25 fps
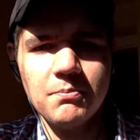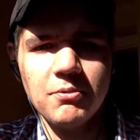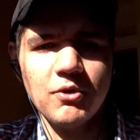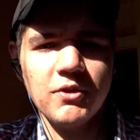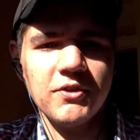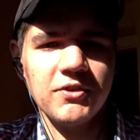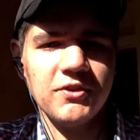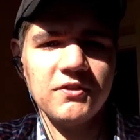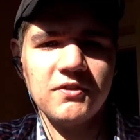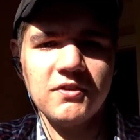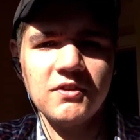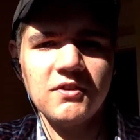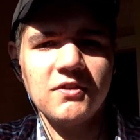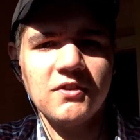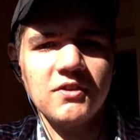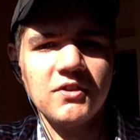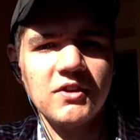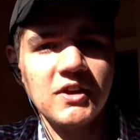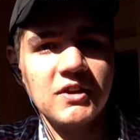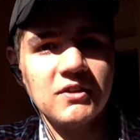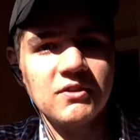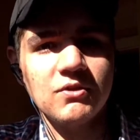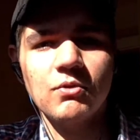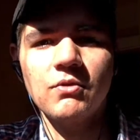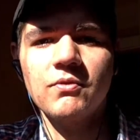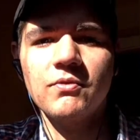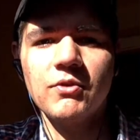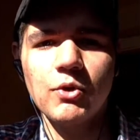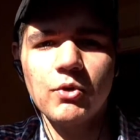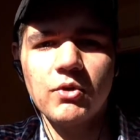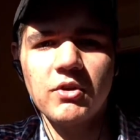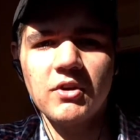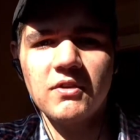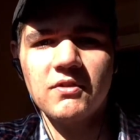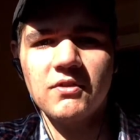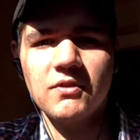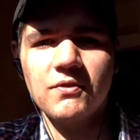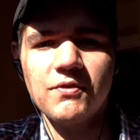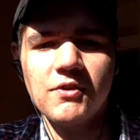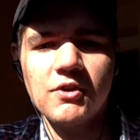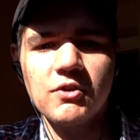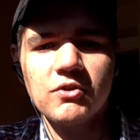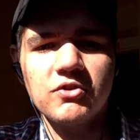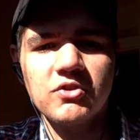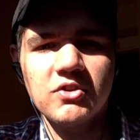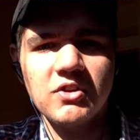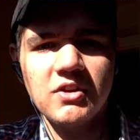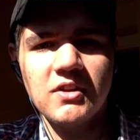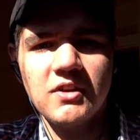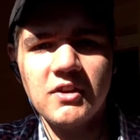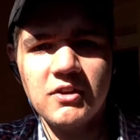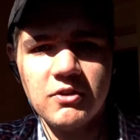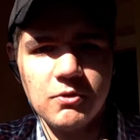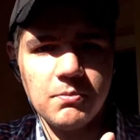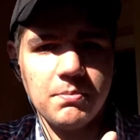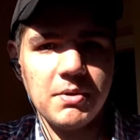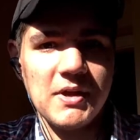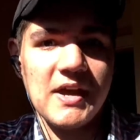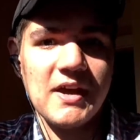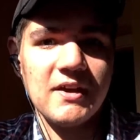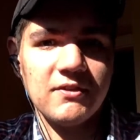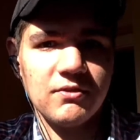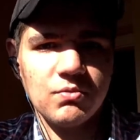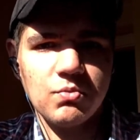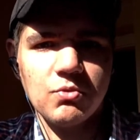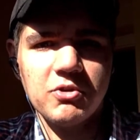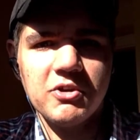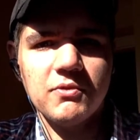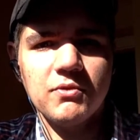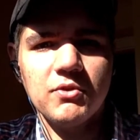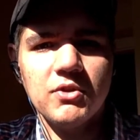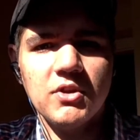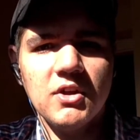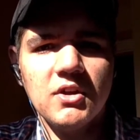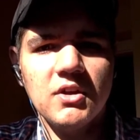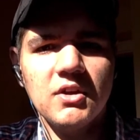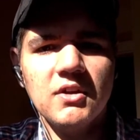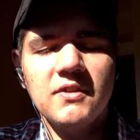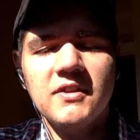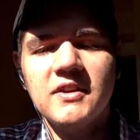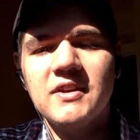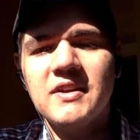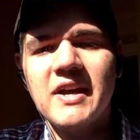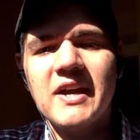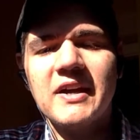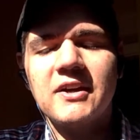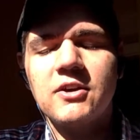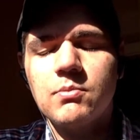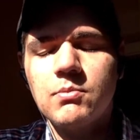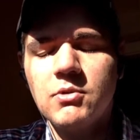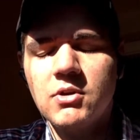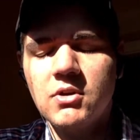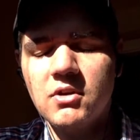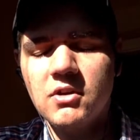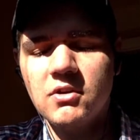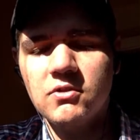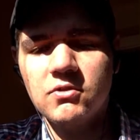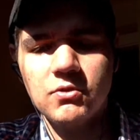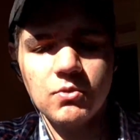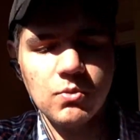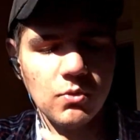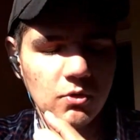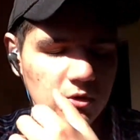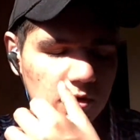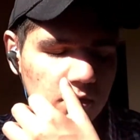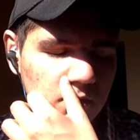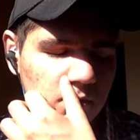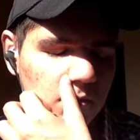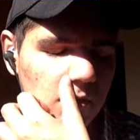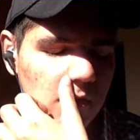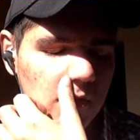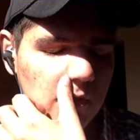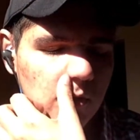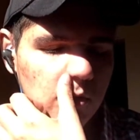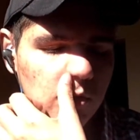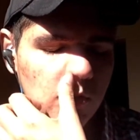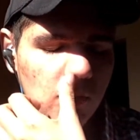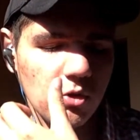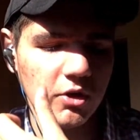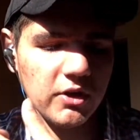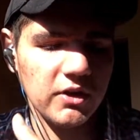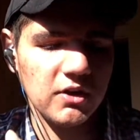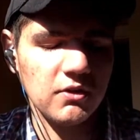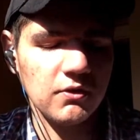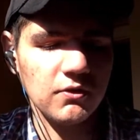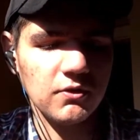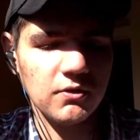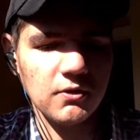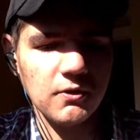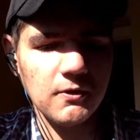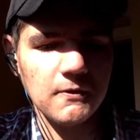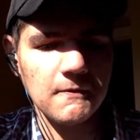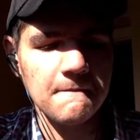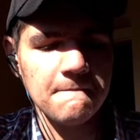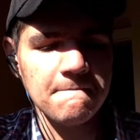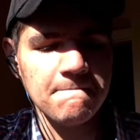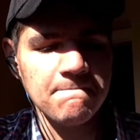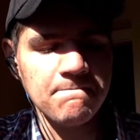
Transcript: parentheses on the end to invoke it as a function, and then you'll pass whatever the, the document it is you want, you want to insert.